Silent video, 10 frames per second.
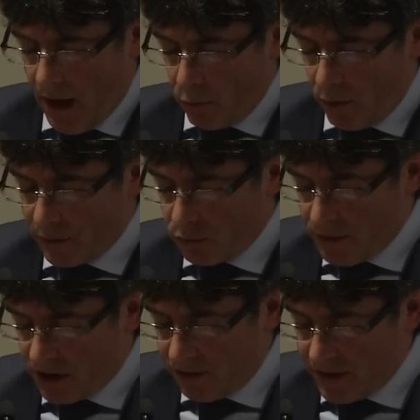I would like to
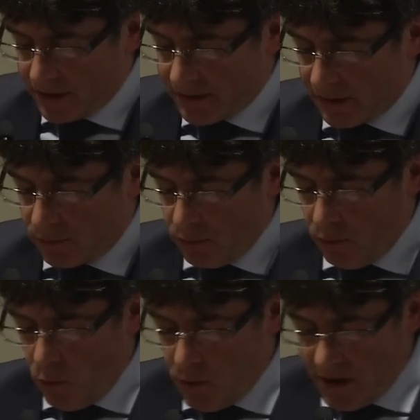be clear that
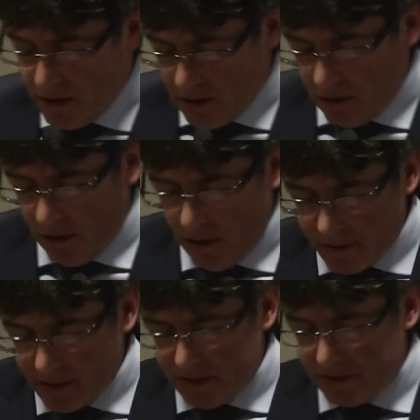we
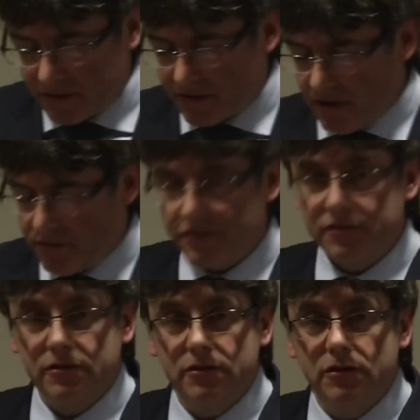are in the
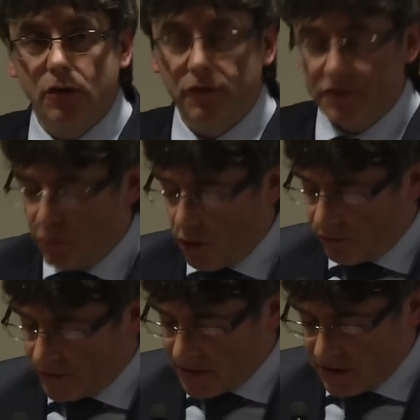service of
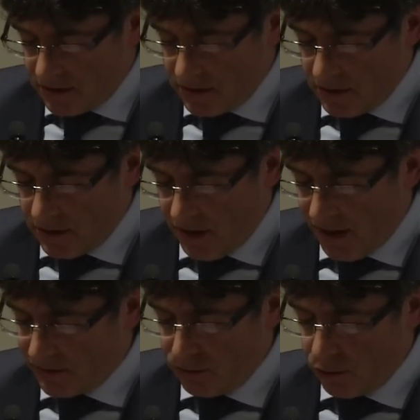democracy
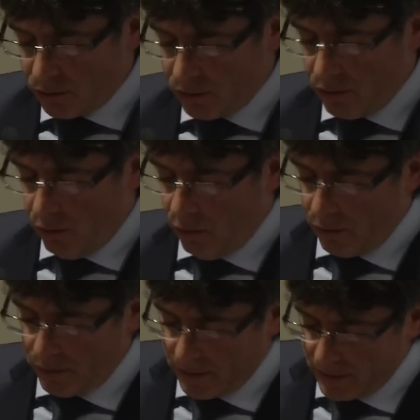and not
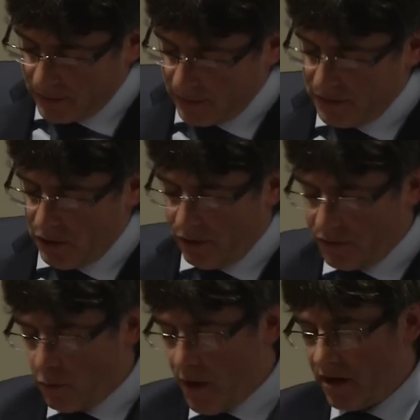the
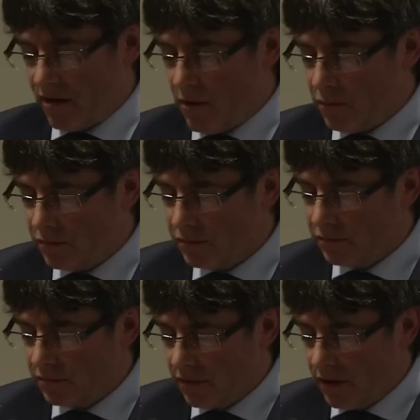other way around.
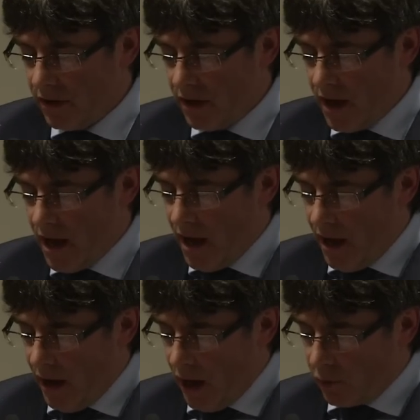
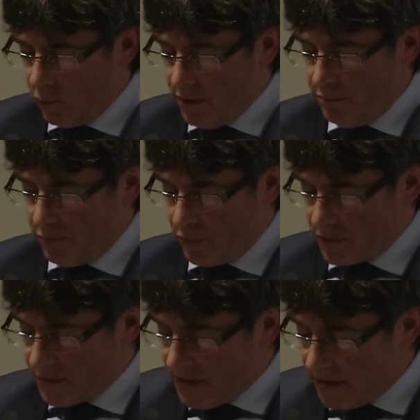And we
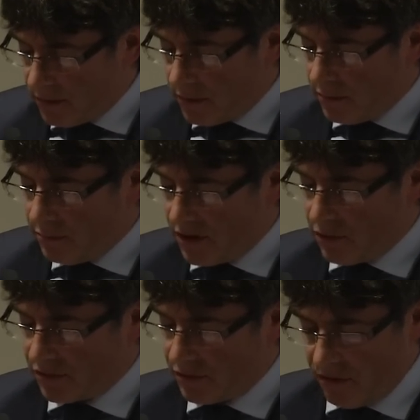proceed
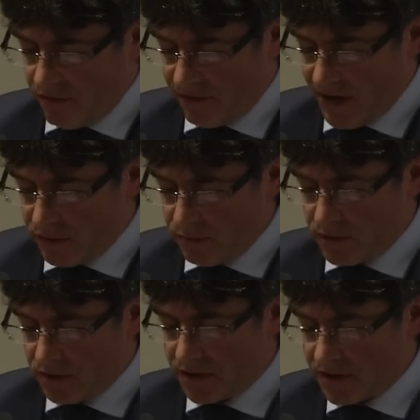because the
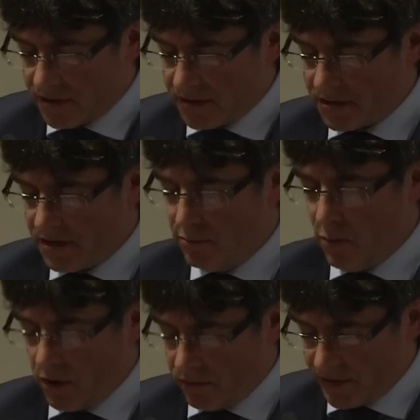referendum concerns
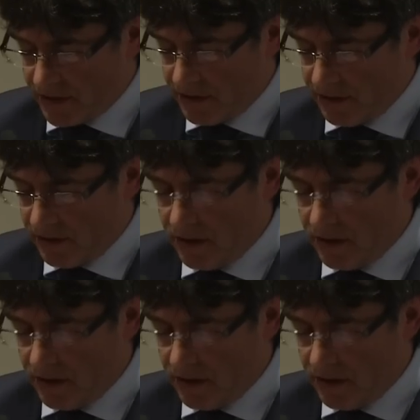democracy